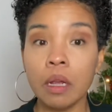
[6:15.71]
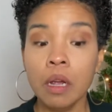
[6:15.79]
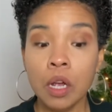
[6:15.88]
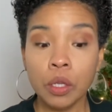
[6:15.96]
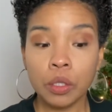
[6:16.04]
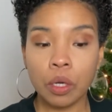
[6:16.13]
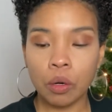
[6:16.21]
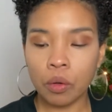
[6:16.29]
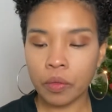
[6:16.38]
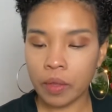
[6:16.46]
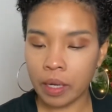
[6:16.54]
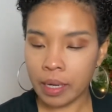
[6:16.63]
So
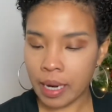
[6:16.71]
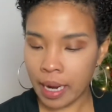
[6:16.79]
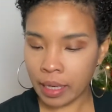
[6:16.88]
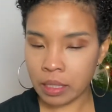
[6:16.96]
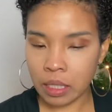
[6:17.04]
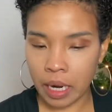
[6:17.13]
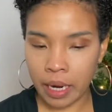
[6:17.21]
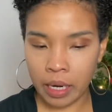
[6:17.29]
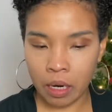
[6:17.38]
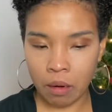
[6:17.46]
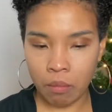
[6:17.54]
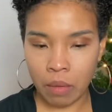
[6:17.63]
the next
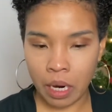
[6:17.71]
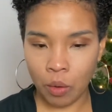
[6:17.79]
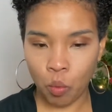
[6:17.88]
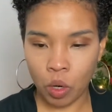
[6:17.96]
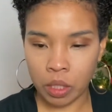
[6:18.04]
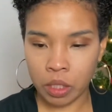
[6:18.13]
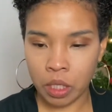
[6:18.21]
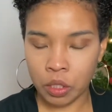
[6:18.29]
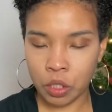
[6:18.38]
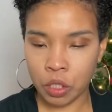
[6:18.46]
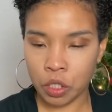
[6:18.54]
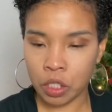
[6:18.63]
item I wanted
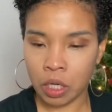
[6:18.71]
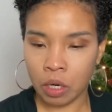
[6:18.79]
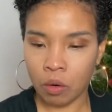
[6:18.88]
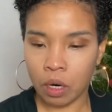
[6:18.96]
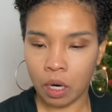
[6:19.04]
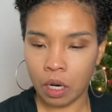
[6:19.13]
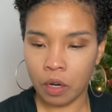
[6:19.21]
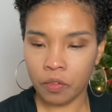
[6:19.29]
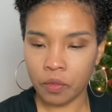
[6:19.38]
to show off,